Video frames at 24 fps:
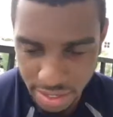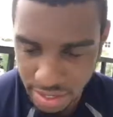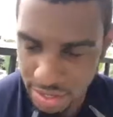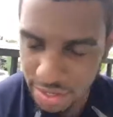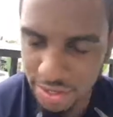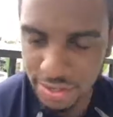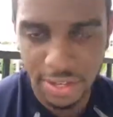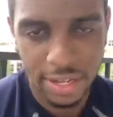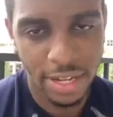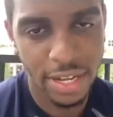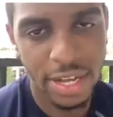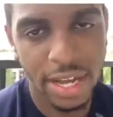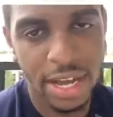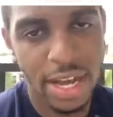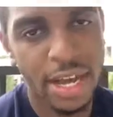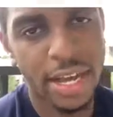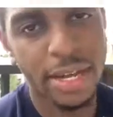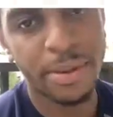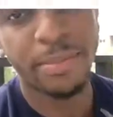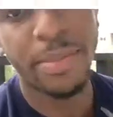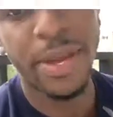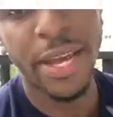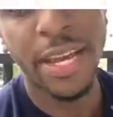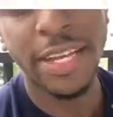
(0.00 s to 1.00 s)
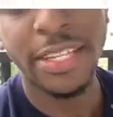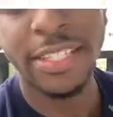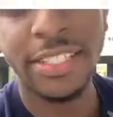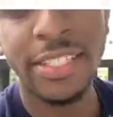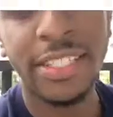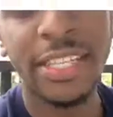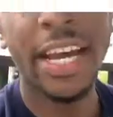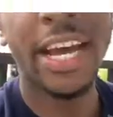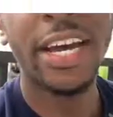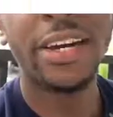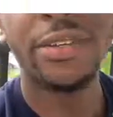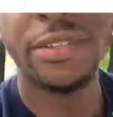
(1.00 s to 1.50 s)
oh God, man,
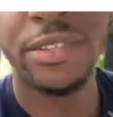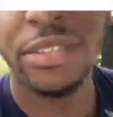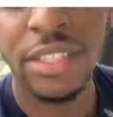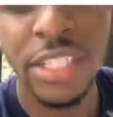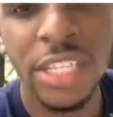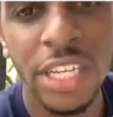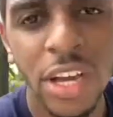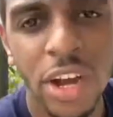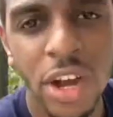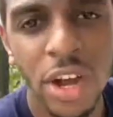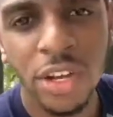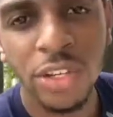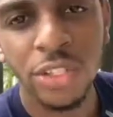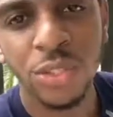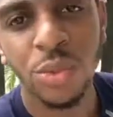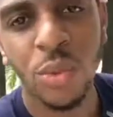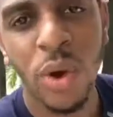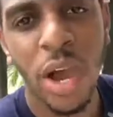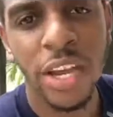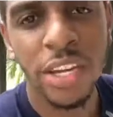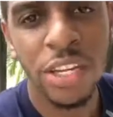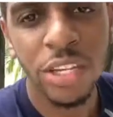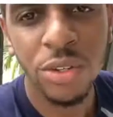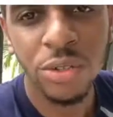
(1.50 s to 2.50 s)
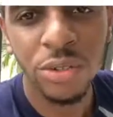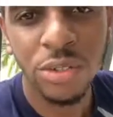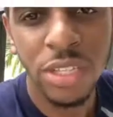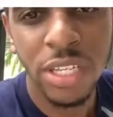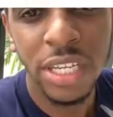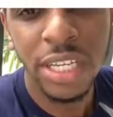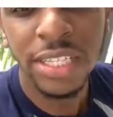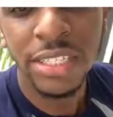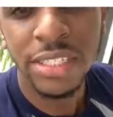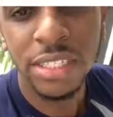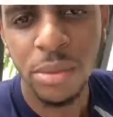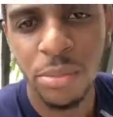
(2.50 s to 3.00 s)
Seattle Seahawks, why do you
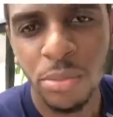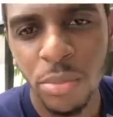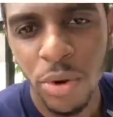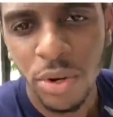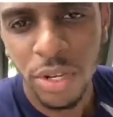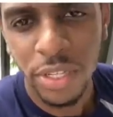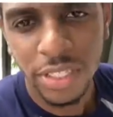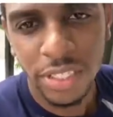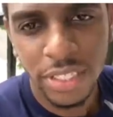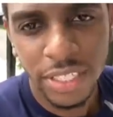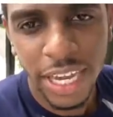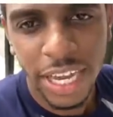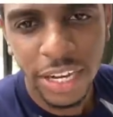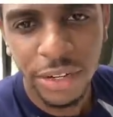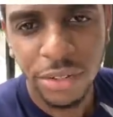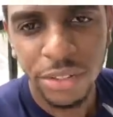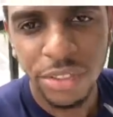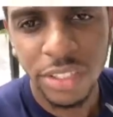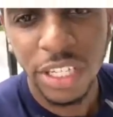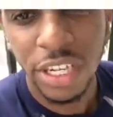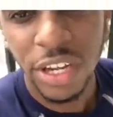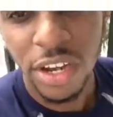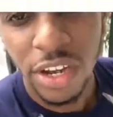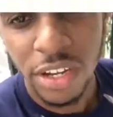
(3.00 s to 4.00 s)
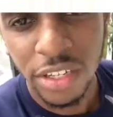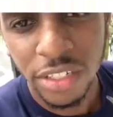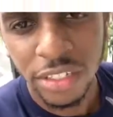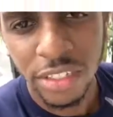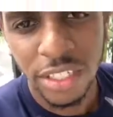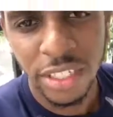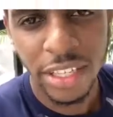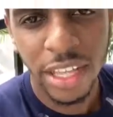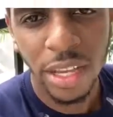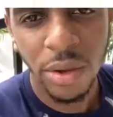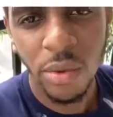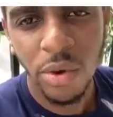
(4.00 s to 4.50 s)
tease the boy? Seattle Seahawks
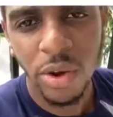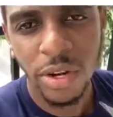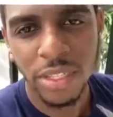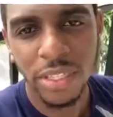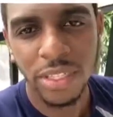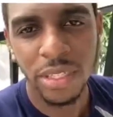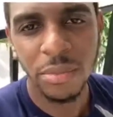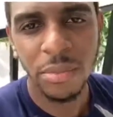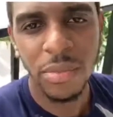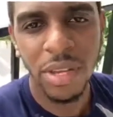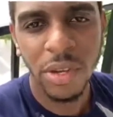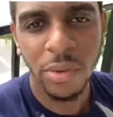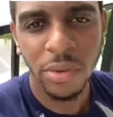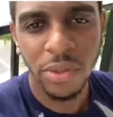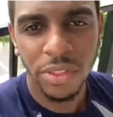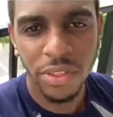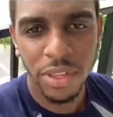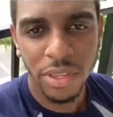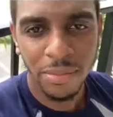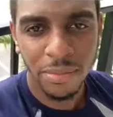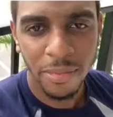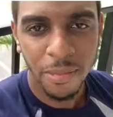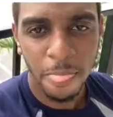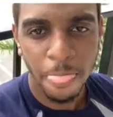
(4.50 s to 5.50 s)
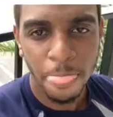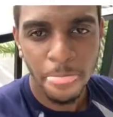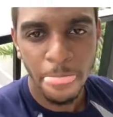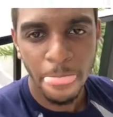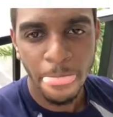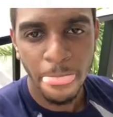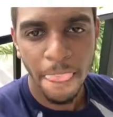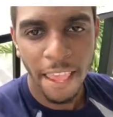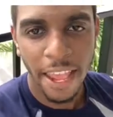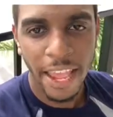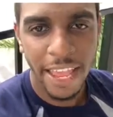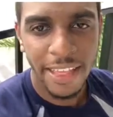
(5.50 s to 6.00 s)
said they wanted to meet with him,
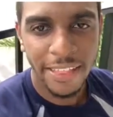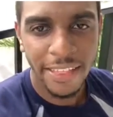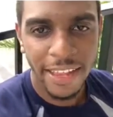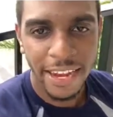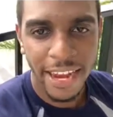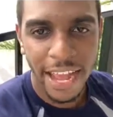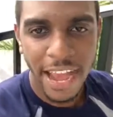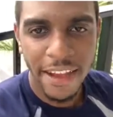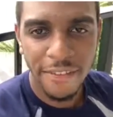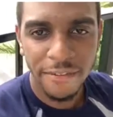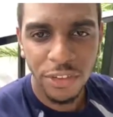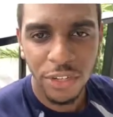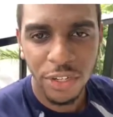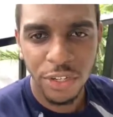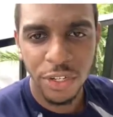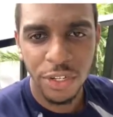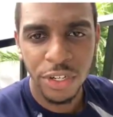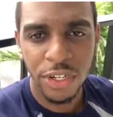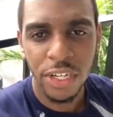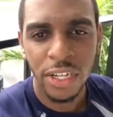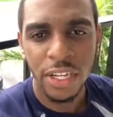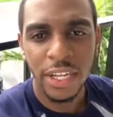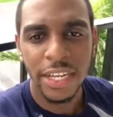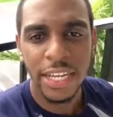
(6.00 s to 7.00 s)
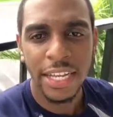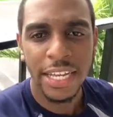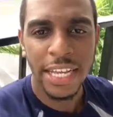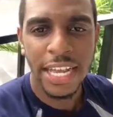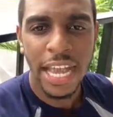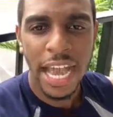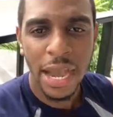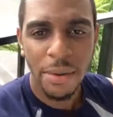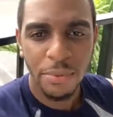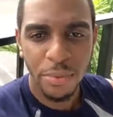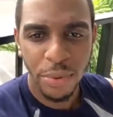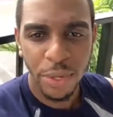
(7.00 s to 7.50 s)
and then after
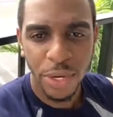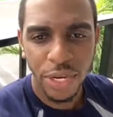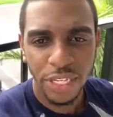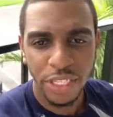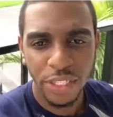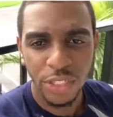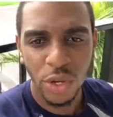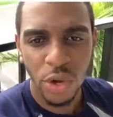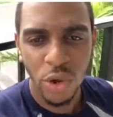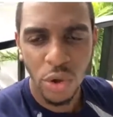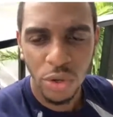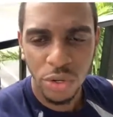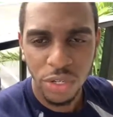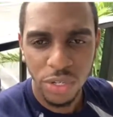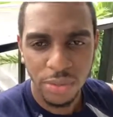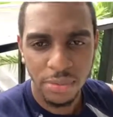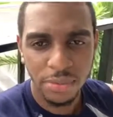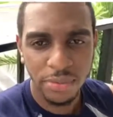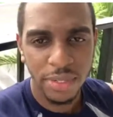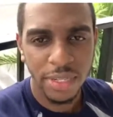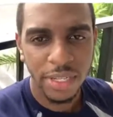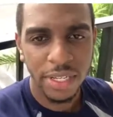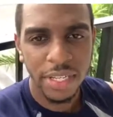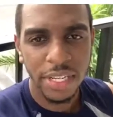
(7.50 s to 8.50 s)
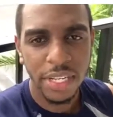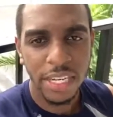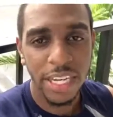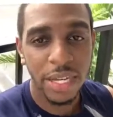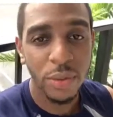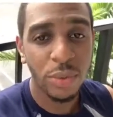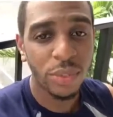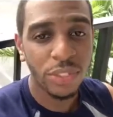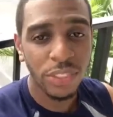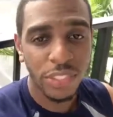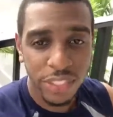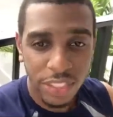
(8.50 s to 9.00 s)
Kaepernick told him he
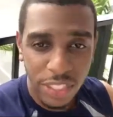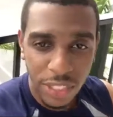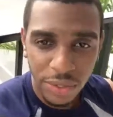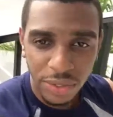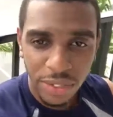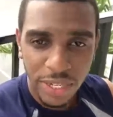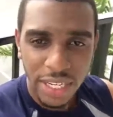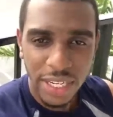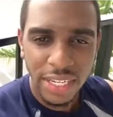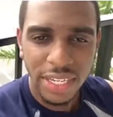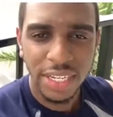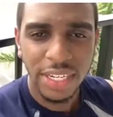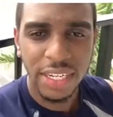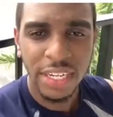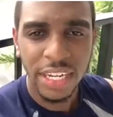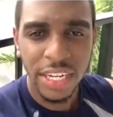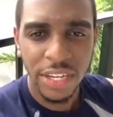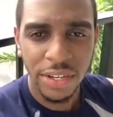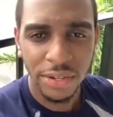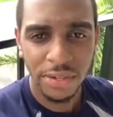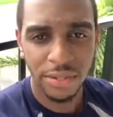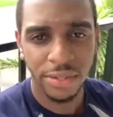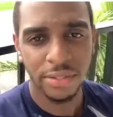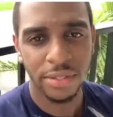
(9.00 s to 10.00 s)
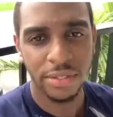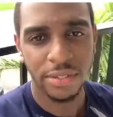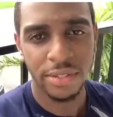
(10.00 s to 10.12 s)
was still gonna kneel,